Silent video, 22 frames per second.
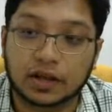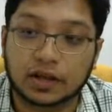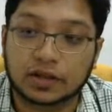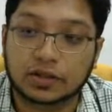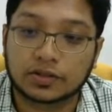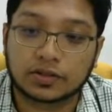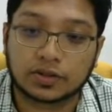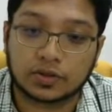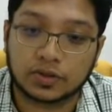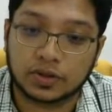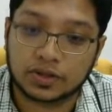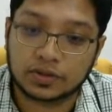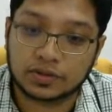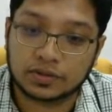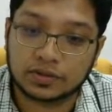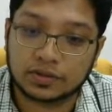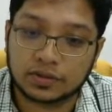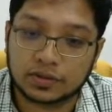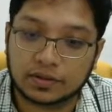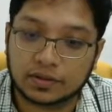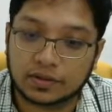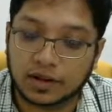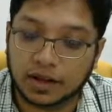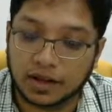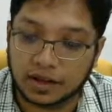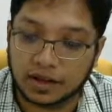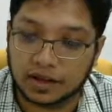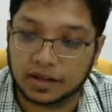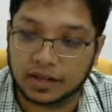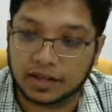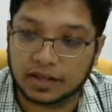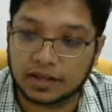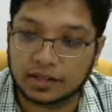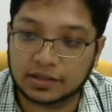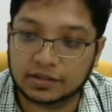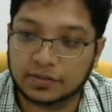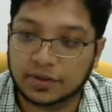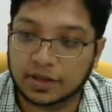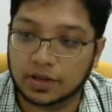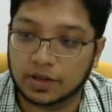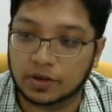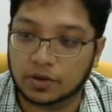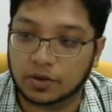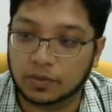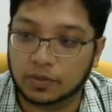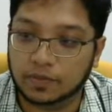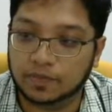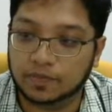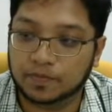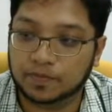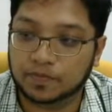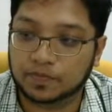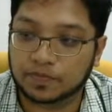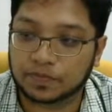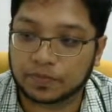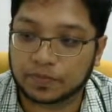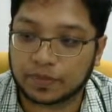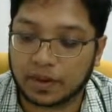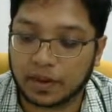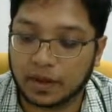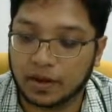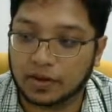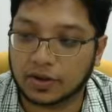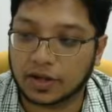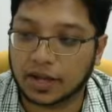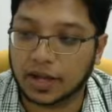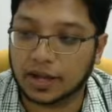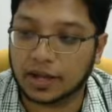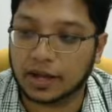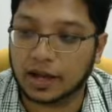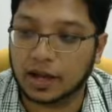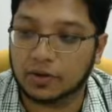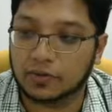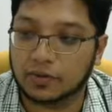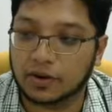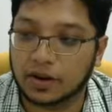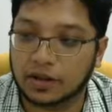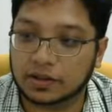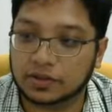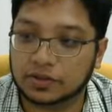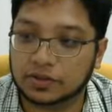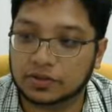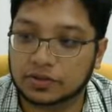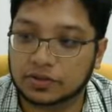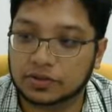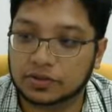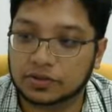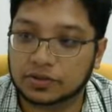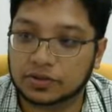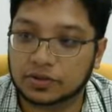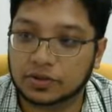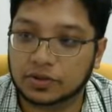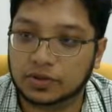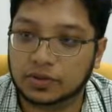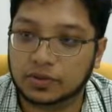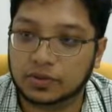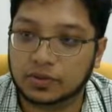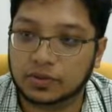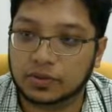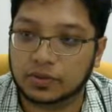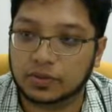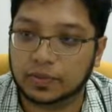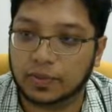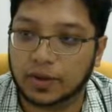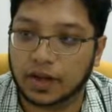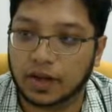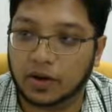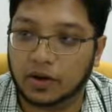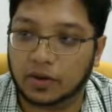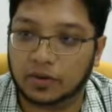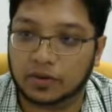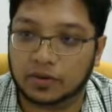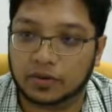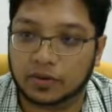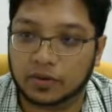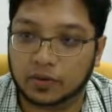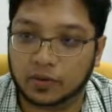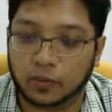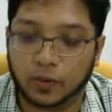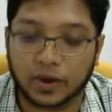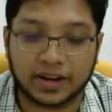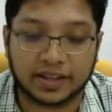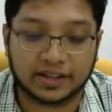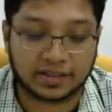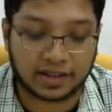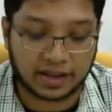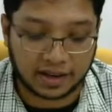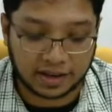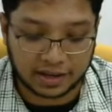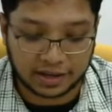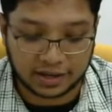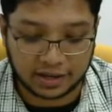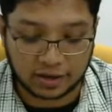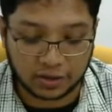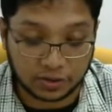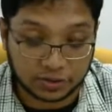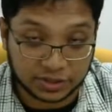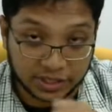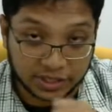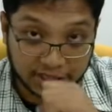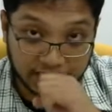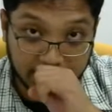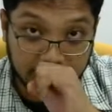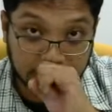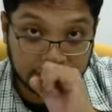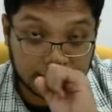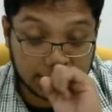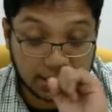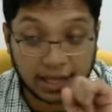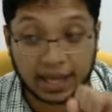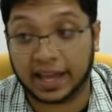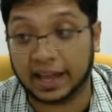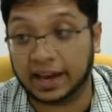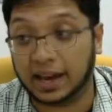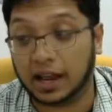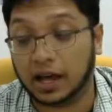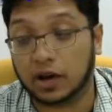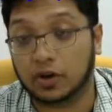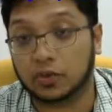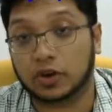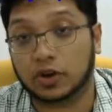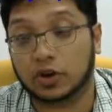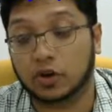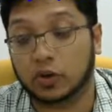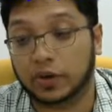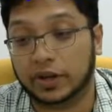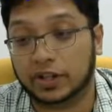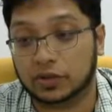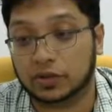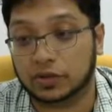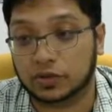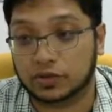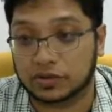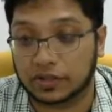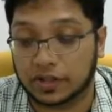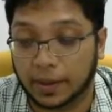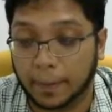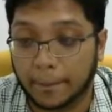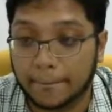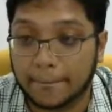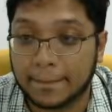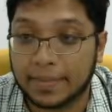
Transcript: So in this video, okay, I would like to introduce to you about what exactly the logic gates and how we are going to use them.